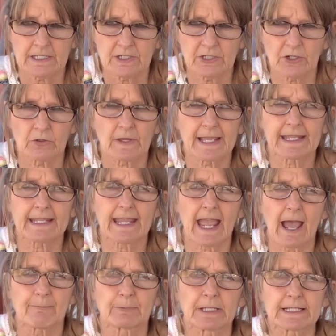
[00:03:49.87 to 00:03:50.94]
you know, like
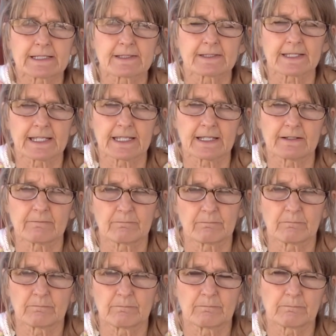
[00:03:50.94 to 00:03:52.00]
caplets and
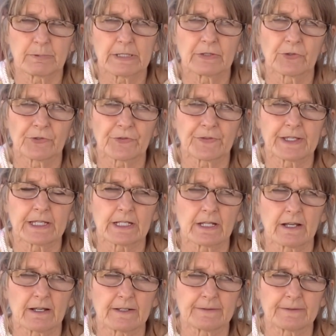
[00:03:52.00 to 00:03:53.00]
pills that